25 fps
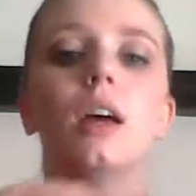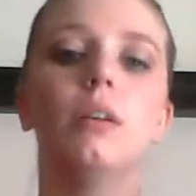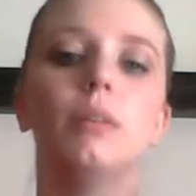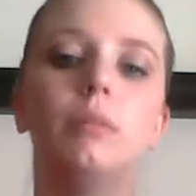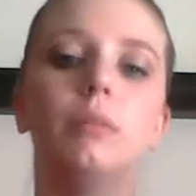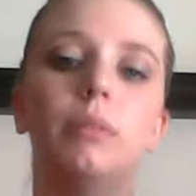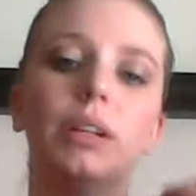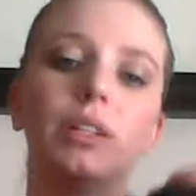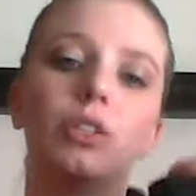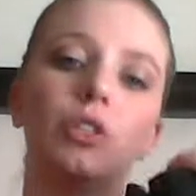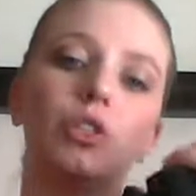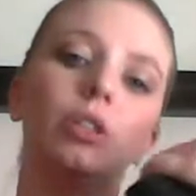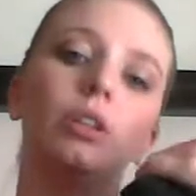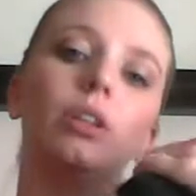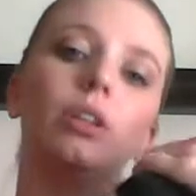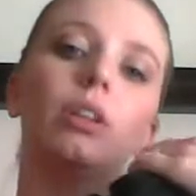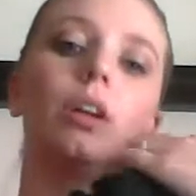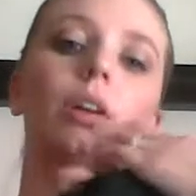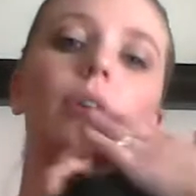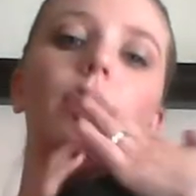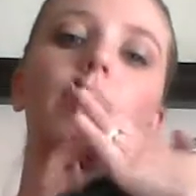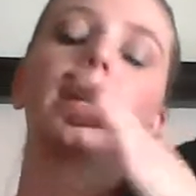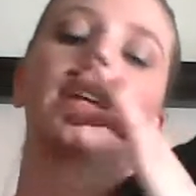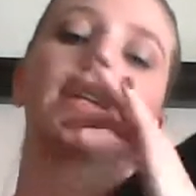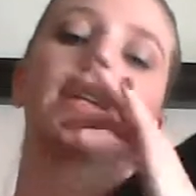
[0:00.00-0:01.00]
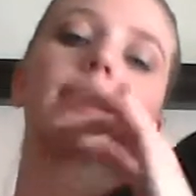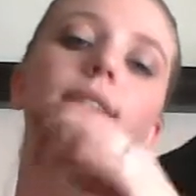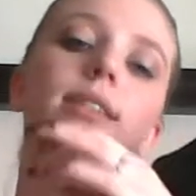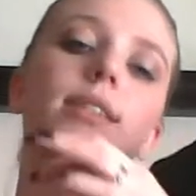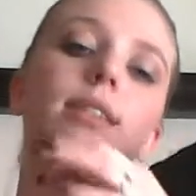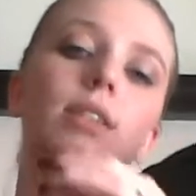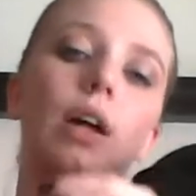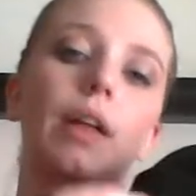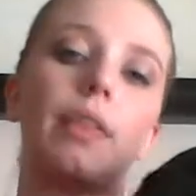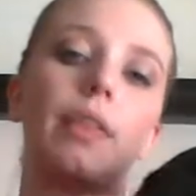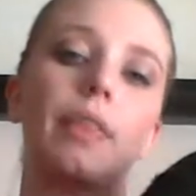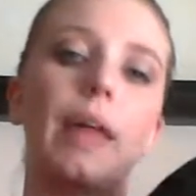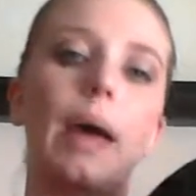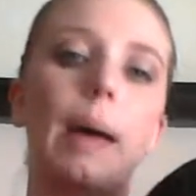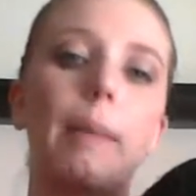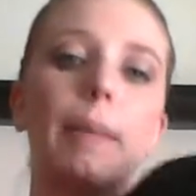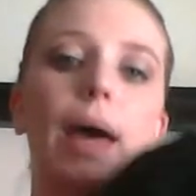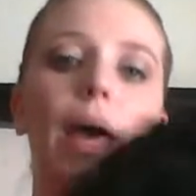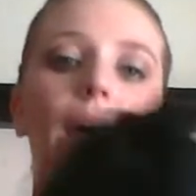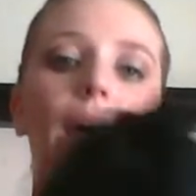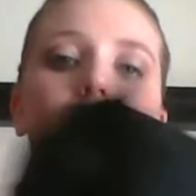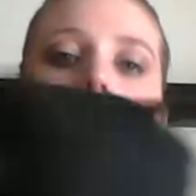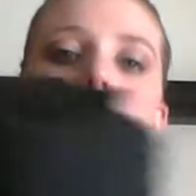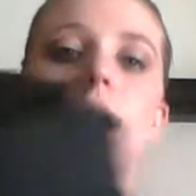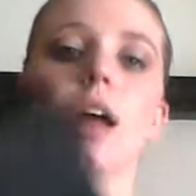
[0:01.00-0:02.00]
which, you know, I guess it's not that
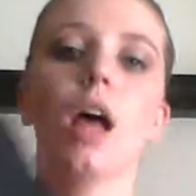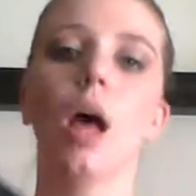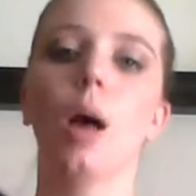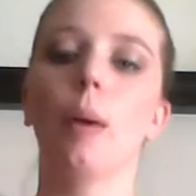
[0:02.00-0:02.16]
bad.